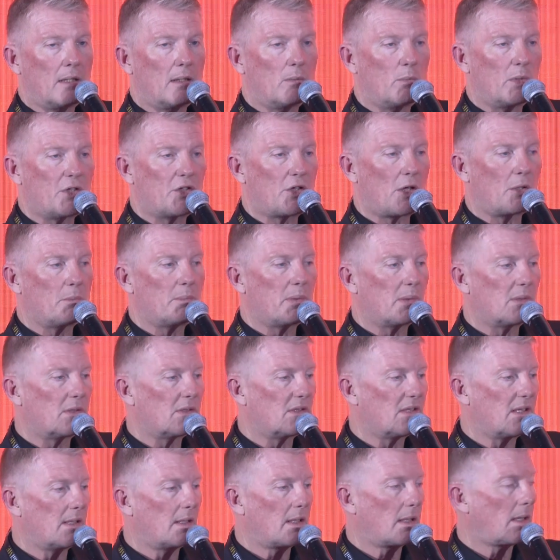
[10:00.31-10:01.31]
which
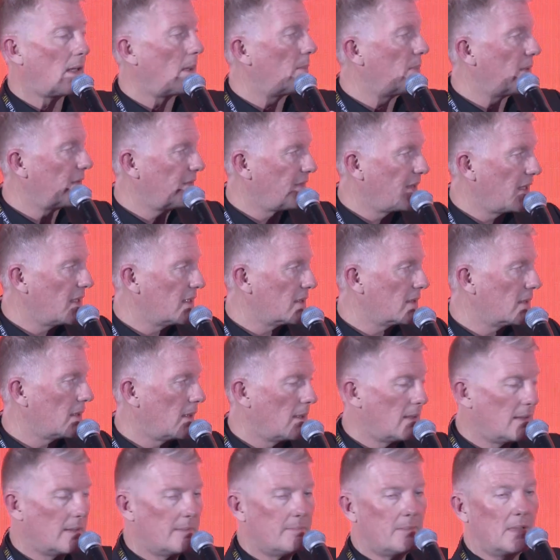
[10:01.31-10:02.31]
opens in a couple of years'
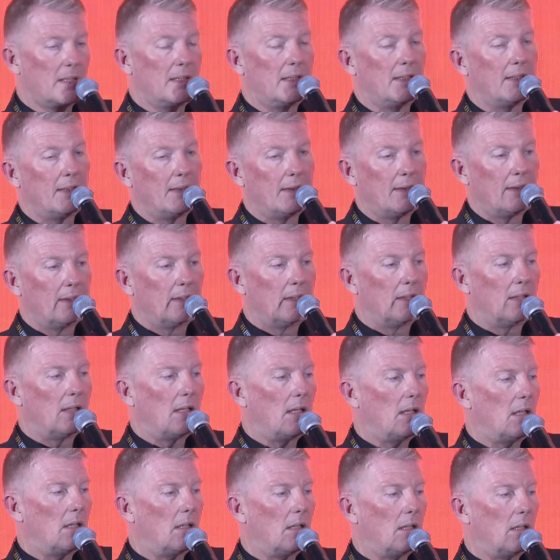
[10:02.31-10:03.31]
time.
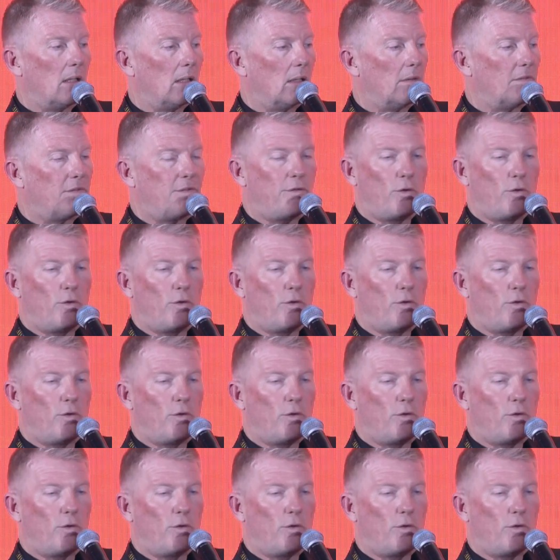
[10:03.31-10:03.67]
4